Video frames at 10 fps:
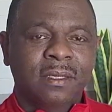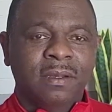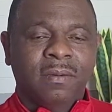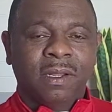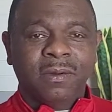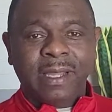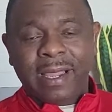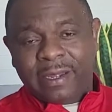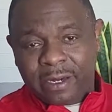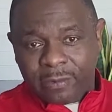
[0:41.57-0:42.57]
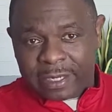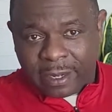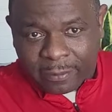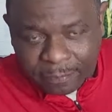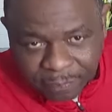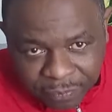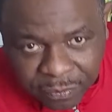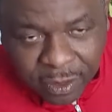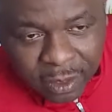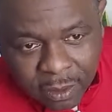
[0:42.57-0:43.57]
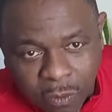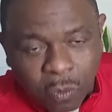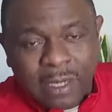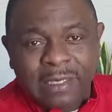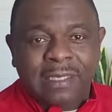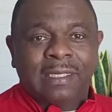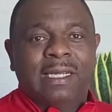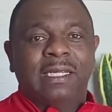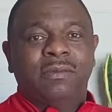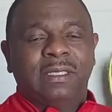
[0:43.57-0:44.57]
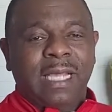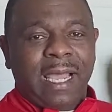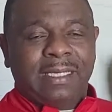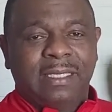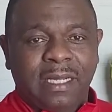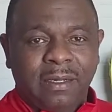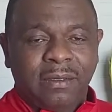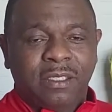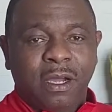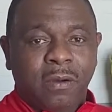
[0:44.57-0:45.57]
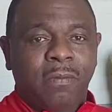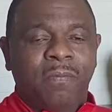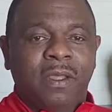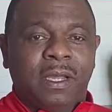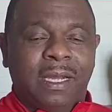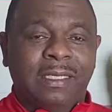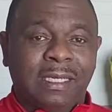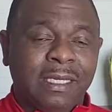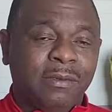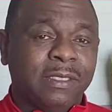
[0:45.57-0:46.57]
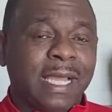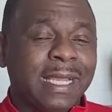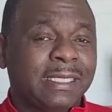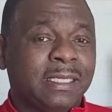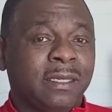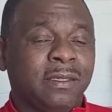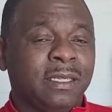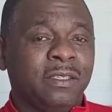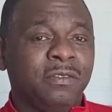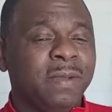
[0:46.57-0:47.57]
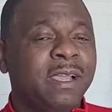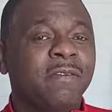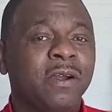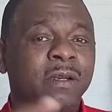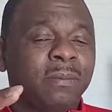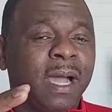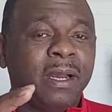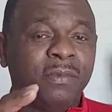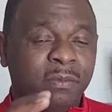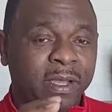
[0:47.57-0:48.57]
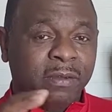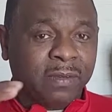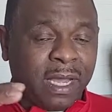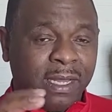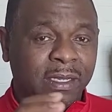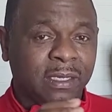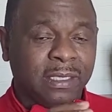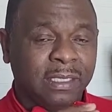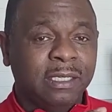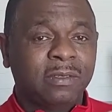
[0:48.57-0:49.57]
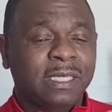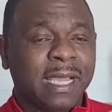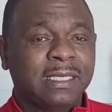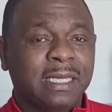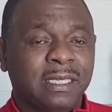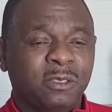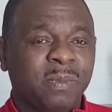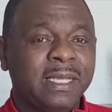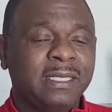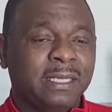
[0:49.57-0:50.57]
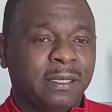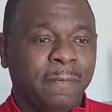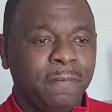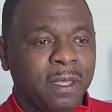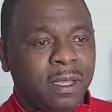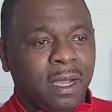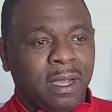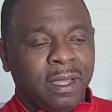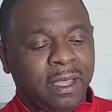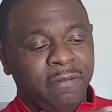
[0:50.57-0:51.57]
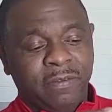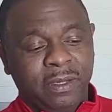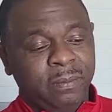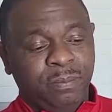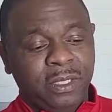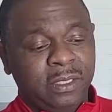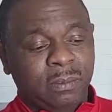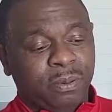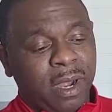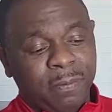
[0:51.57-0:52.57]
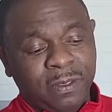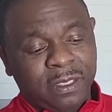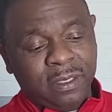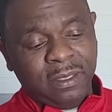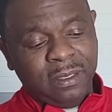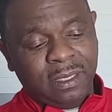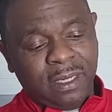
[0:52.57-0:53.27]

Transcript: Well, okay, here we go. What is a delinquent tax sale? So, a delinquent tax sale, and you may have heard about them, you may have not. A delinquent tax sale is basically every piece of property,